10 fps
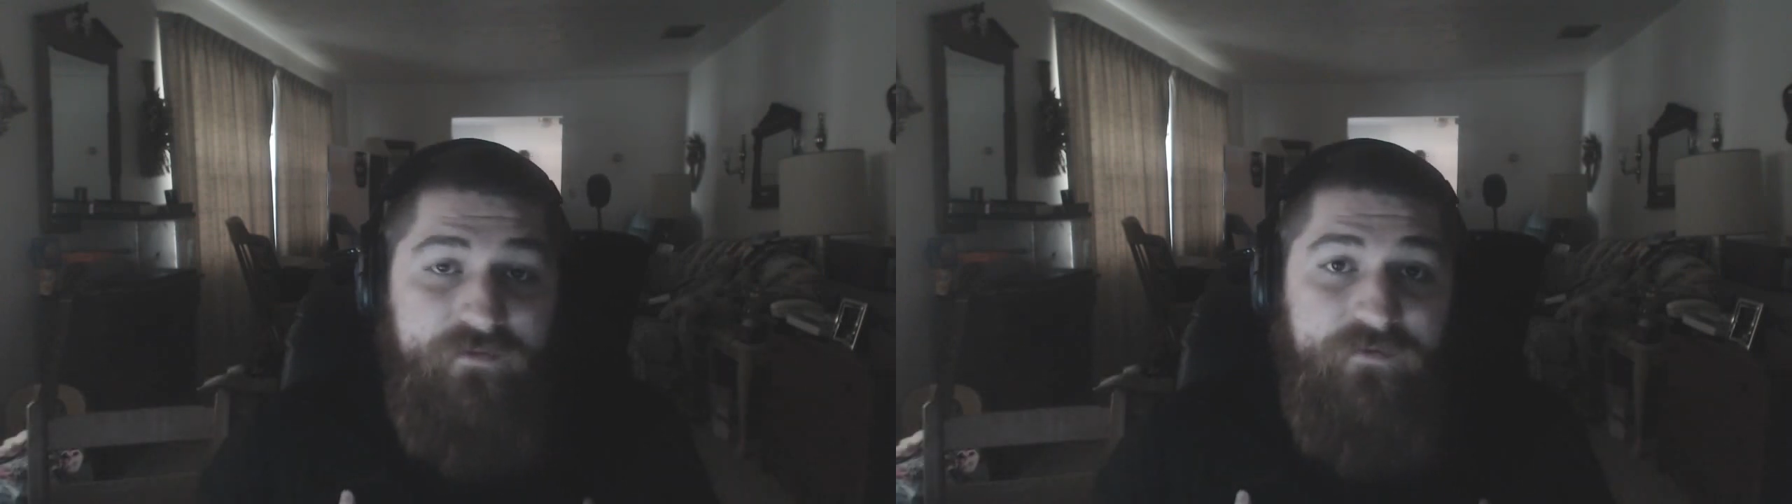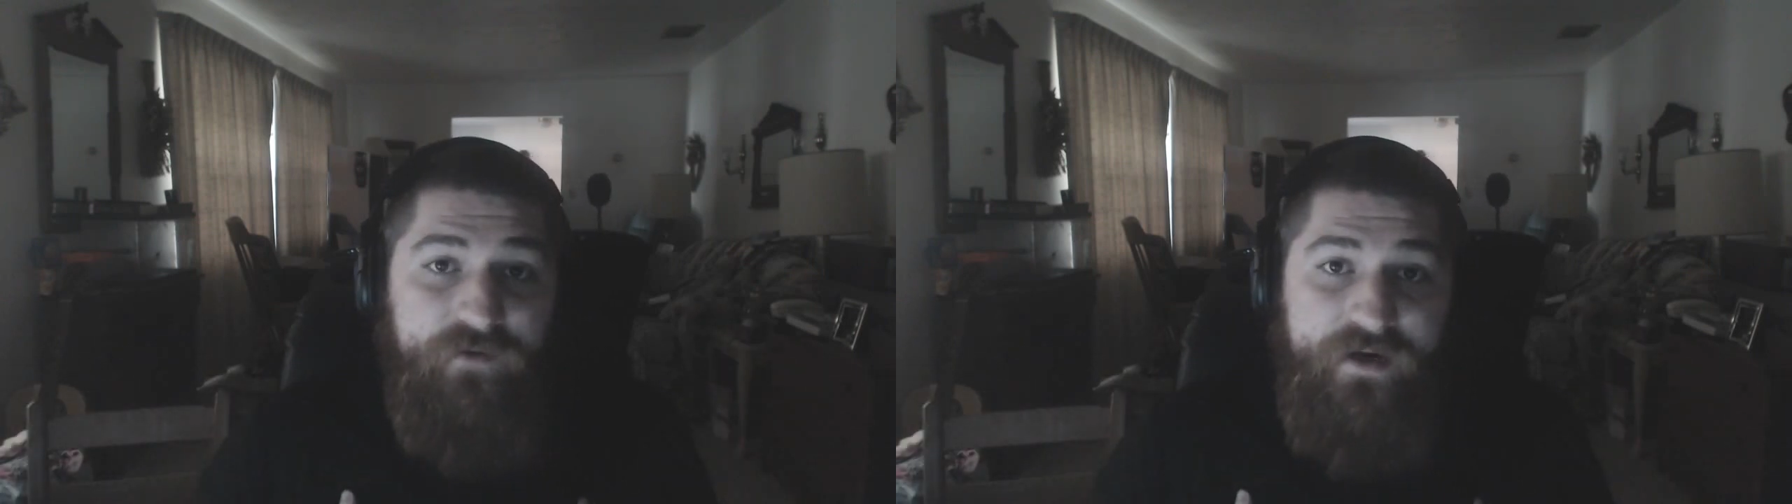
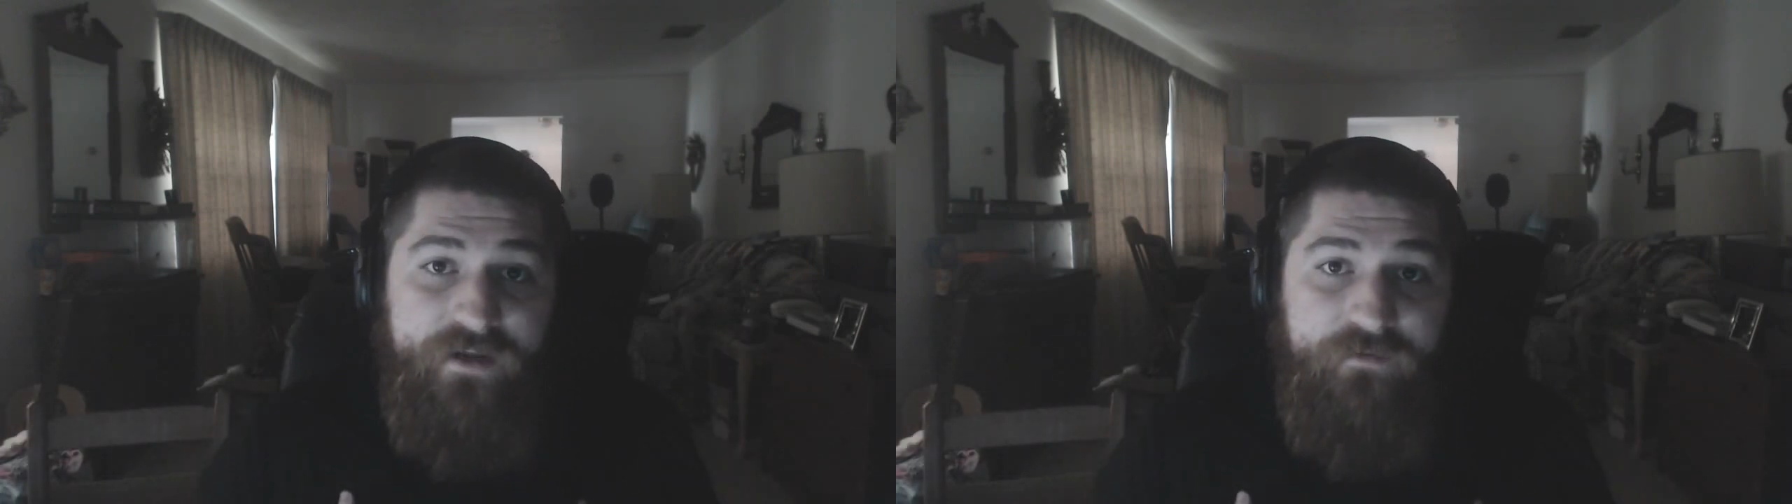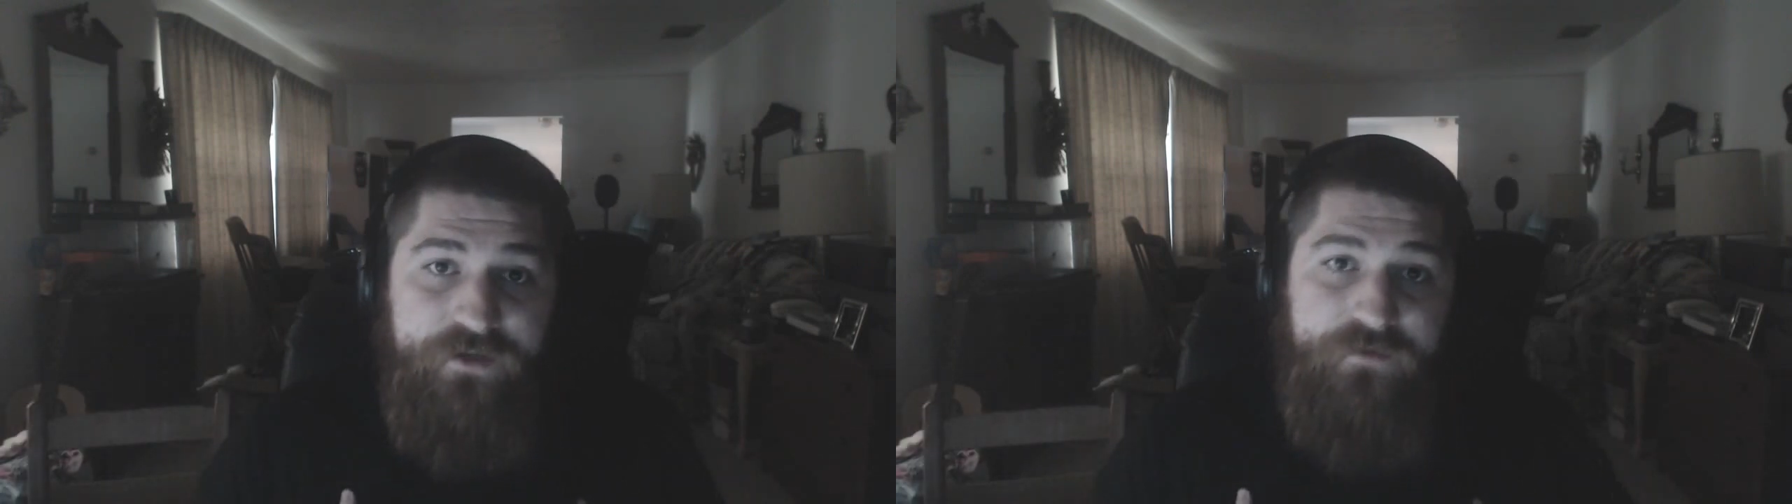free,
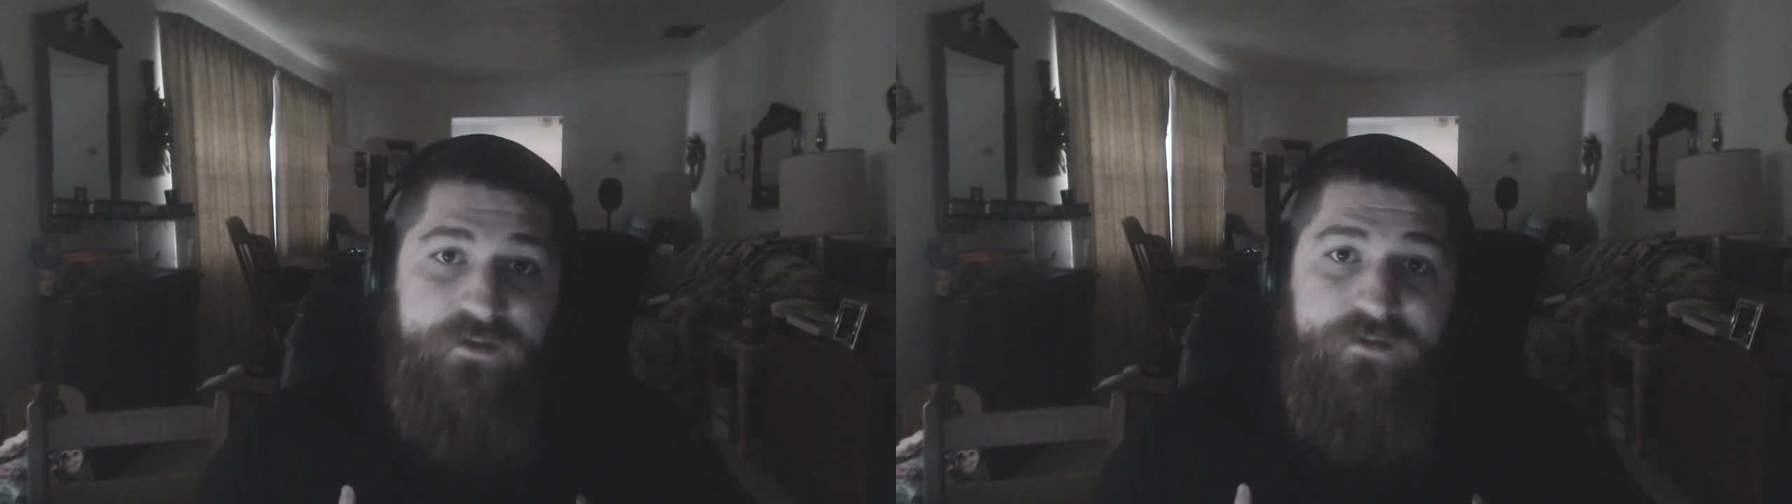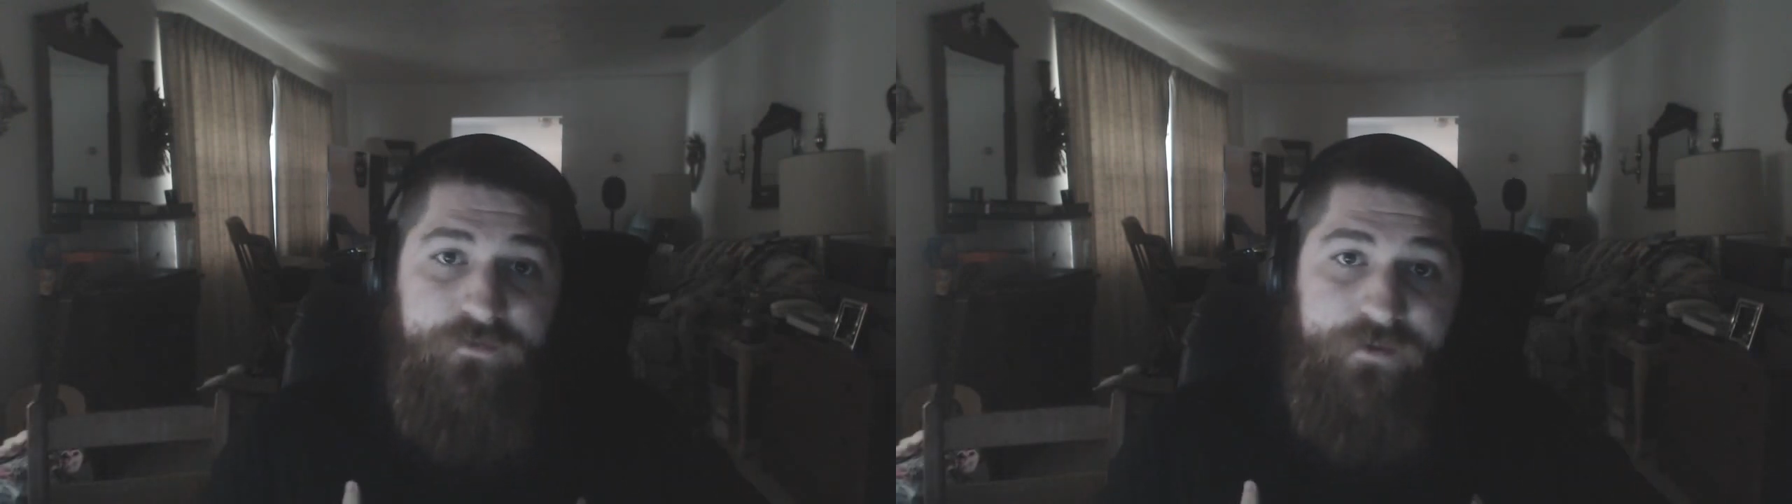which works
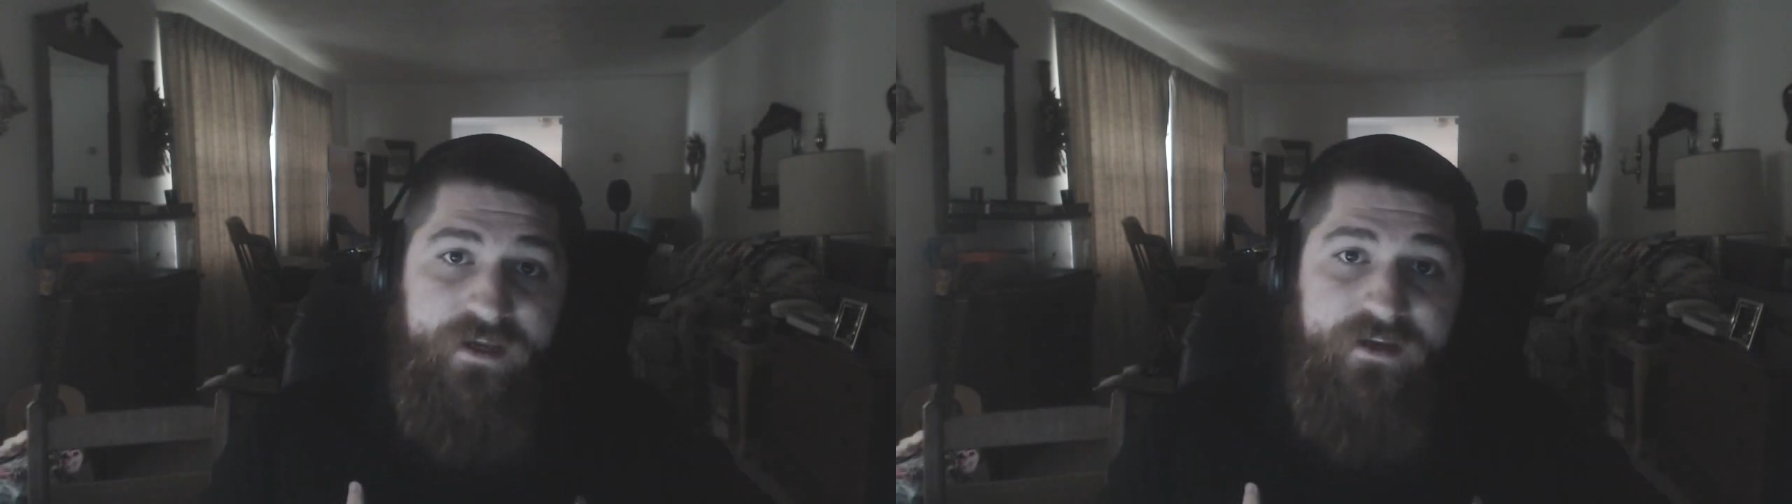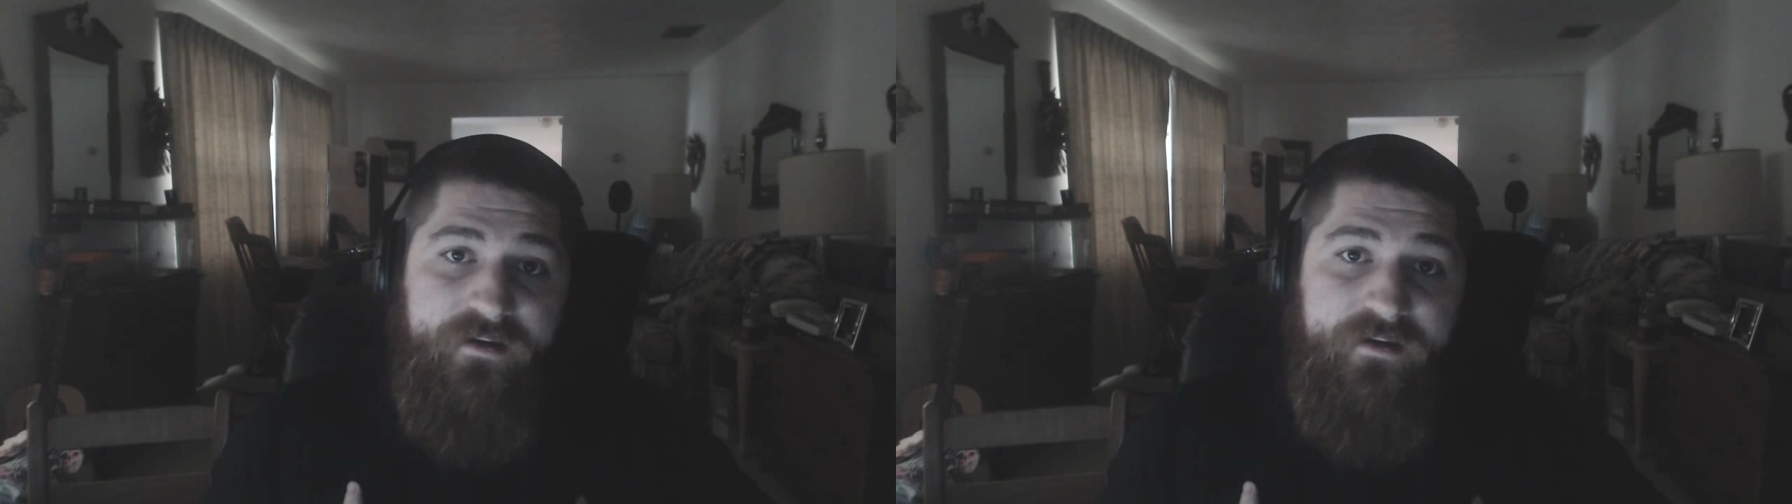for me.